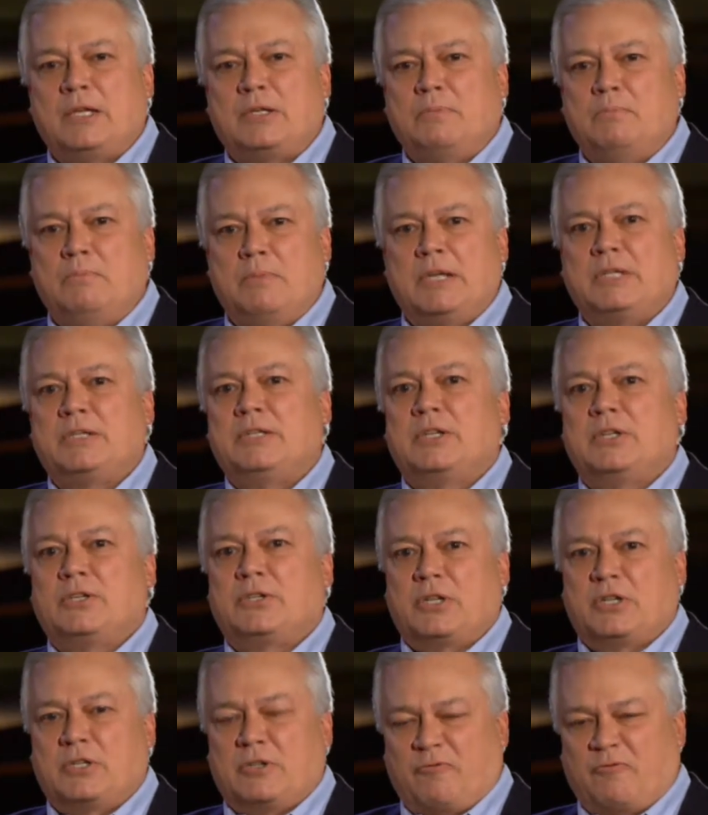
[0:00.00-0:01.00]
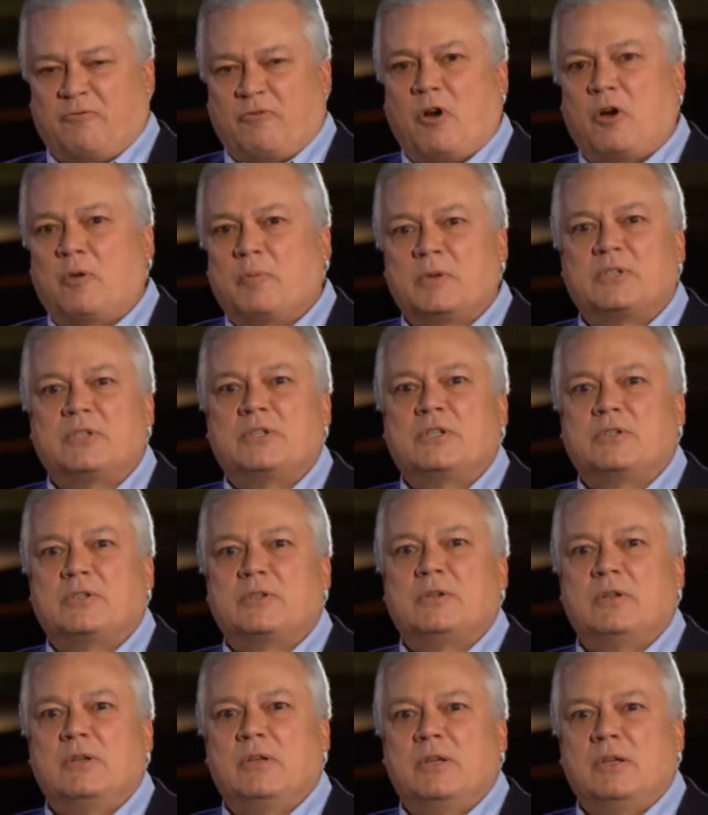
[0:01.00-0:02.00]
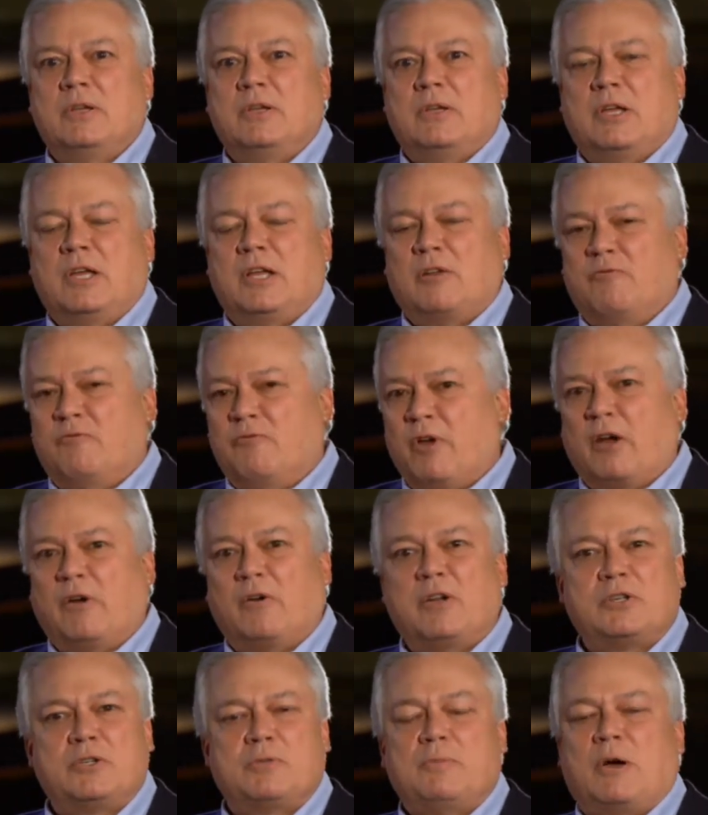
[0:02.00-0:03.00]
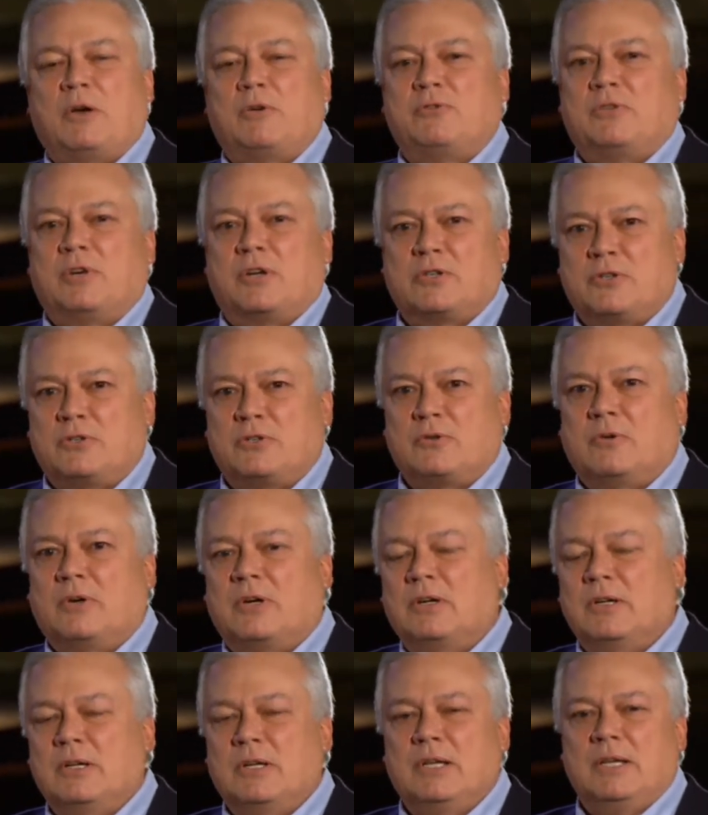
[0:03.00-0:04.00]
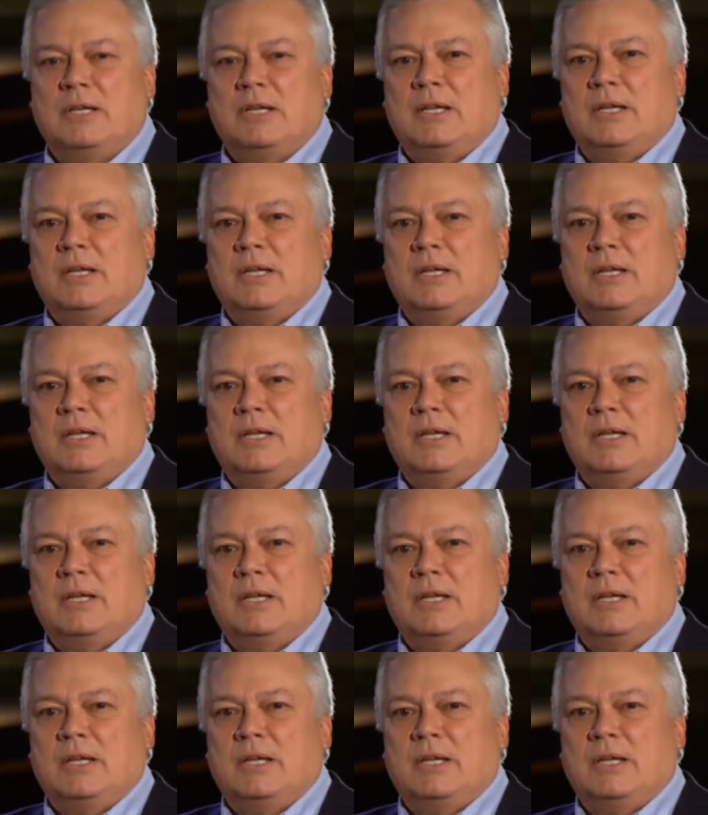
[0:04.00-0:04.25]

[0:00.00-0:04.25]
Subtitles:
his business as a pharmacist in a very small drugstore,